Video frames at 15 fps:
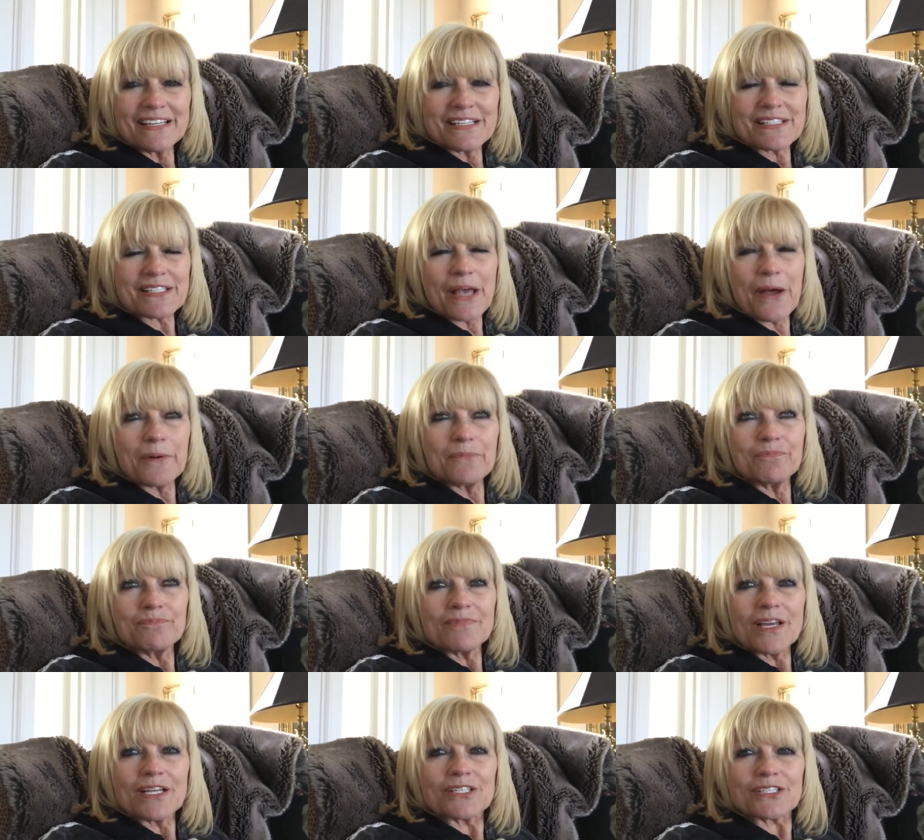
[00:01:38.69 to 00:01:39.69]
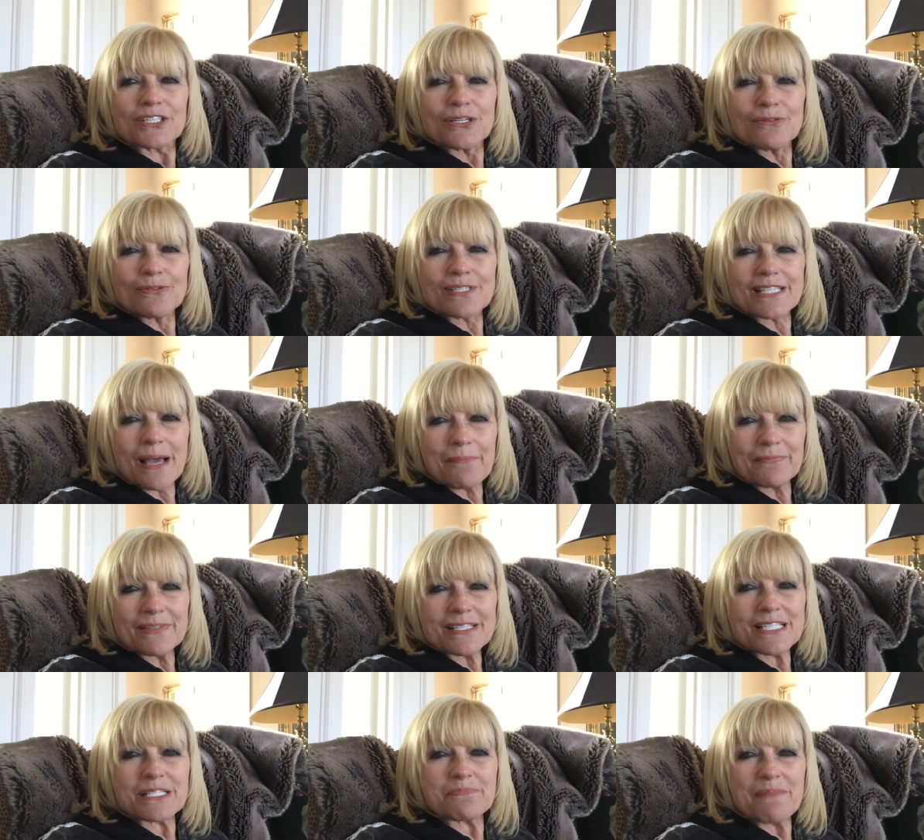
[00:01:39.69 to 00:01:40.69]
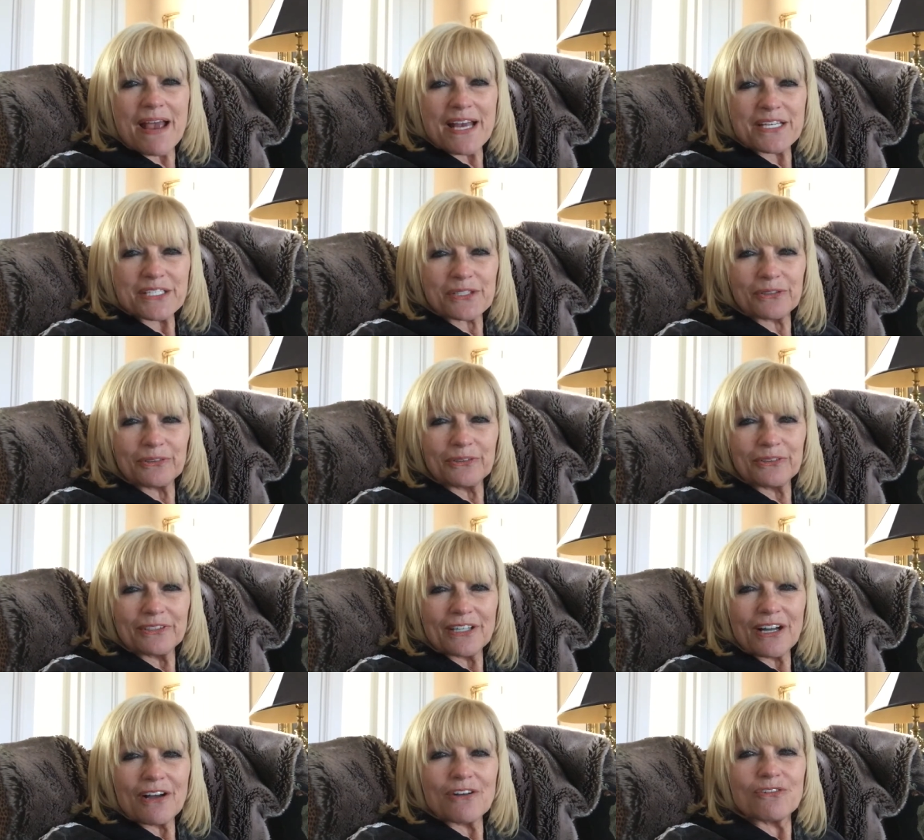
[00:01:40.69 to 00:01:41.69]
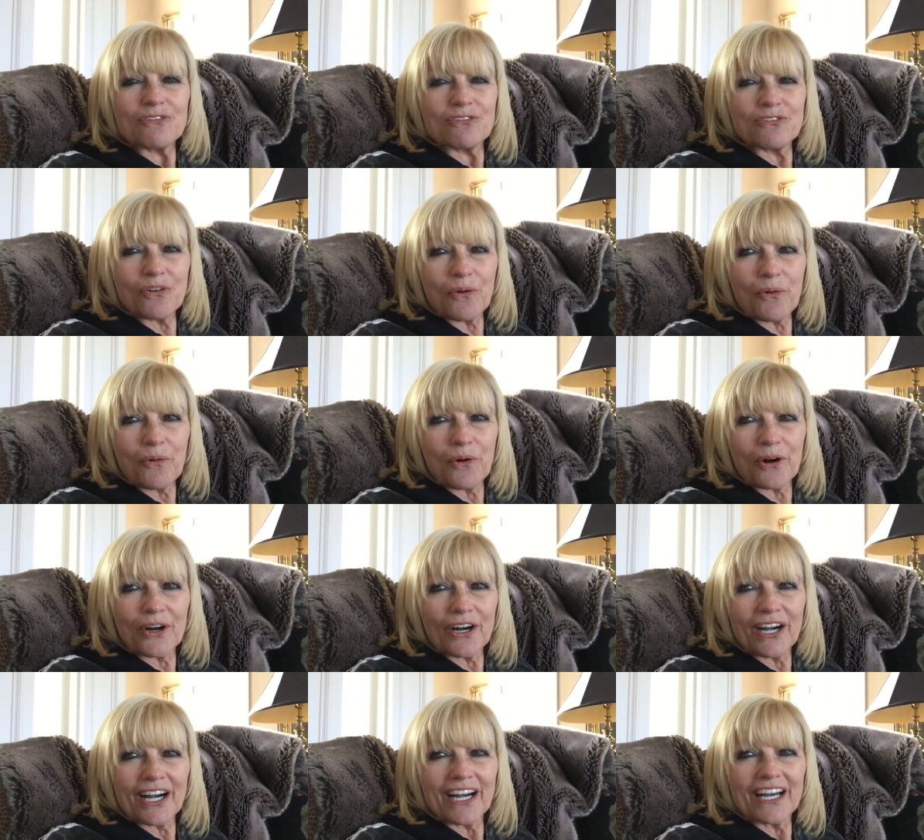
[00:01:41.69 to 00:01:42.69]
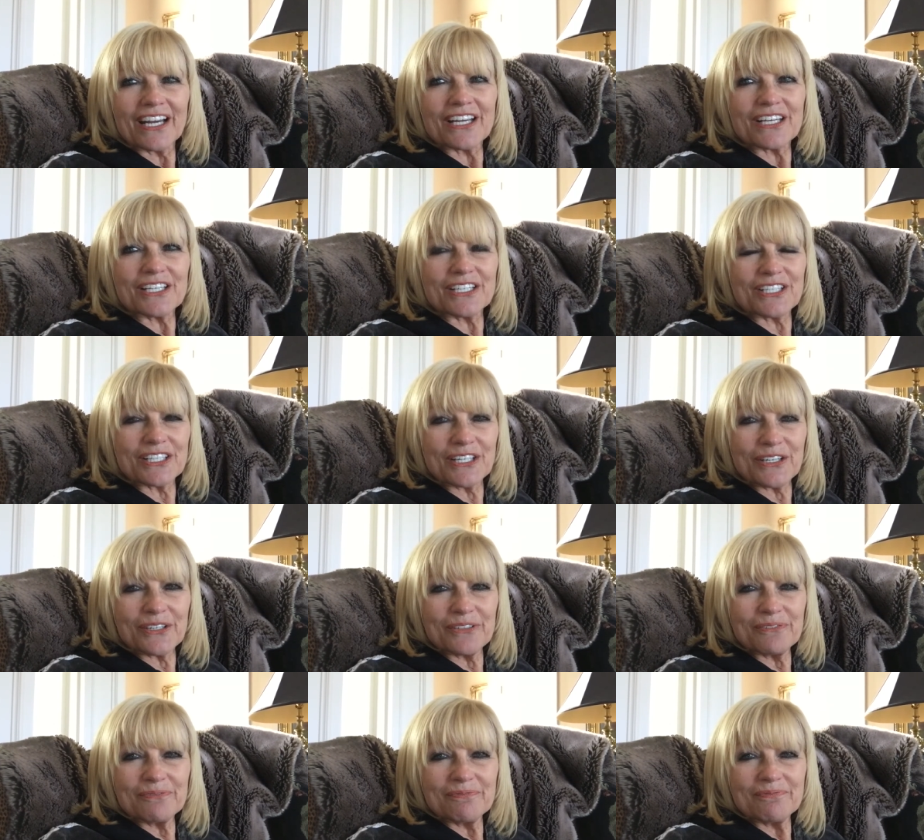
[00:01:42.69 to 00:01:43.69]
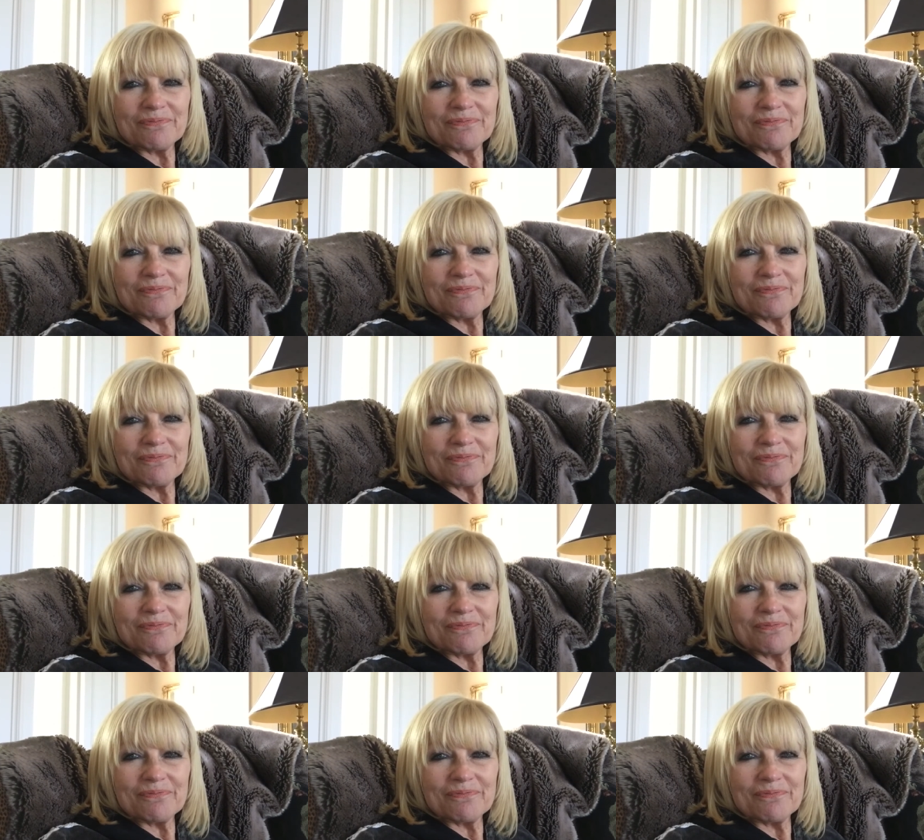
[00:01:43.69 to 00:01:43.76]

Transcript: So do something special for you,